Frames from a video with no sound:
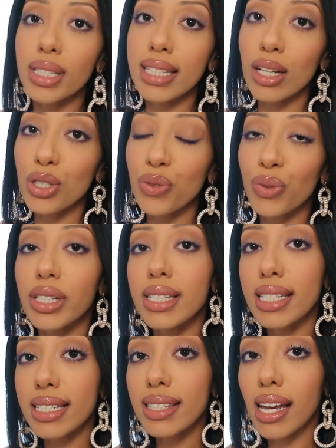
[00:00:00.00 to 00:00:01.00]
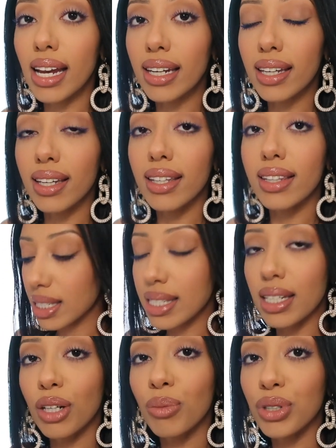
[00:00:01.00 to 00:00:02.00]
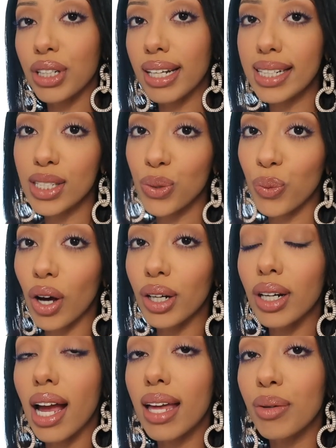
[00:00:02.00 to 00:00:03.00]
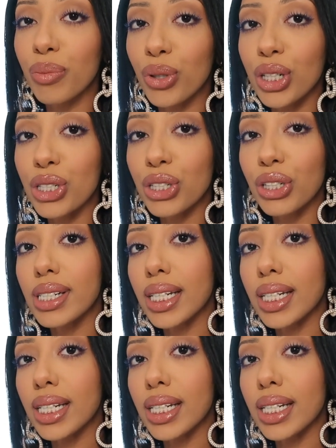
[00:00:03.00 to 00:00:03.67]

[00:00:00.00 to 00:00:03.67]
retails for six dollars and eighty cents. This serum retains water and moisture,